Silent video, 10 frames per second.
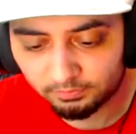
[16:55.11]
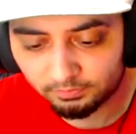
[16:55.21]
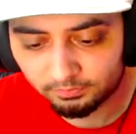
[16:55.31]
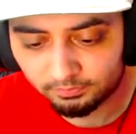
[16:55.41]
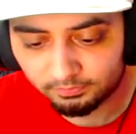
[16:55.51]

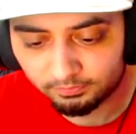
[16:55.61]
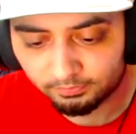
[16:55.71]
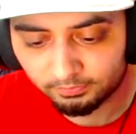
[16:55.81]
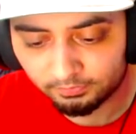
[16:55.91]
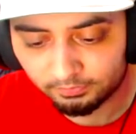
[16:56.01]

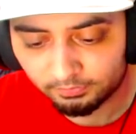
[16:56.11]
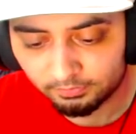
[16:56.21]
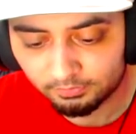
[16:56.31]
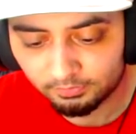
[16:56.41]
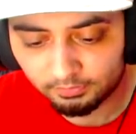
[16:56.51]

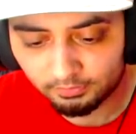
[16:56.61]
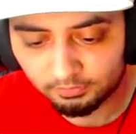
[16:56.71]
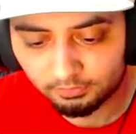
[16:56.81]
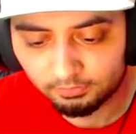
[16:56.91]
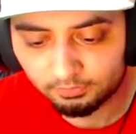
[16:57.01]

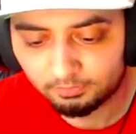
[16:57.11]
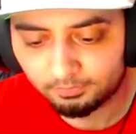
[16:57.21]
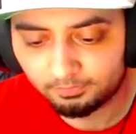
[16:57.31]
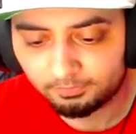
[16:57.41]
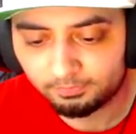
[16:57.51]

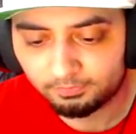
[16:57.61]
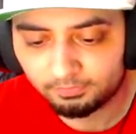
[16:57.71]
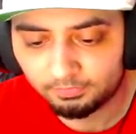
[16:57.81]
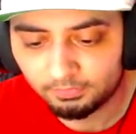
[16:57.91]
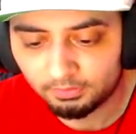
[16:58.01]
Nothing is said.